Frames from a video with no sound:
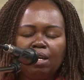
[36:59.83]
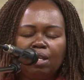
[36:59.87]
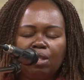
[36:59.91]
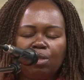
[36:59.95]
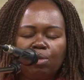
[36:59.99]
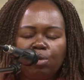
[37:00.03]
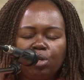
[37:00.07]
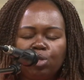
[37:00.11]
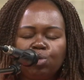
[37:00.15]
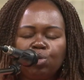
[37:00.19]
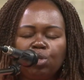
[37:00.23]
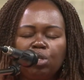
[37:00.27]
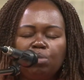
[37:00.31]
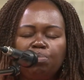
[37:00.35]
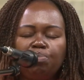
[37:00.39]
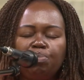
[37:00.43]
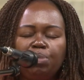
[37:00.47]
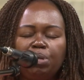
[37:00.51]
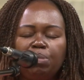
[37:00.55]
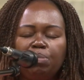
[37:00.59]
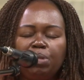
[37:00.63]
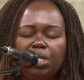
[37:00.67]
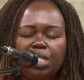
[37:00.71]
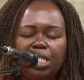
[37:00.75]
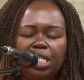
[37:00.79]
Those will
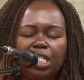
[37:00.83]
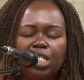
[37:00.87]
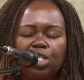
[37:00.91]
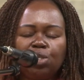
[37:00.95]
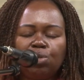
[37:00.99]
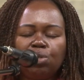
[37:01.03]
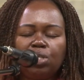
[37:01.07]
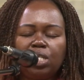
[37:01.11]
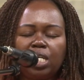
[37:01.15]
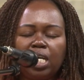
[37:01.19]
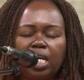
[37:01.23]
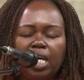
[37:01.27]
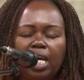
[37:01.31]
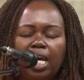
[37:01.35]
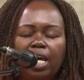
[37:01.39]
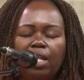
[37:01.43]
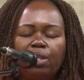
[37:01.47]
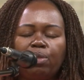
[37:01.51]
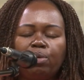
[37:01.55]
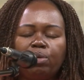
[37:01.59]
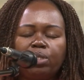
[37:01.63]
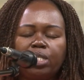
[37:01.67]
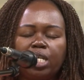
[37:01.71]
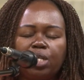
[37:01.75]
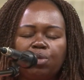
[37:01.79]
be meeting today and
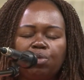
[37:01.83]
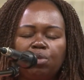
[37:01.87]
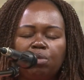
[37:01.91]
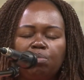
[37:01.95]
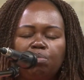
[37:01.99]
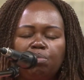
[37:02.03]
those that will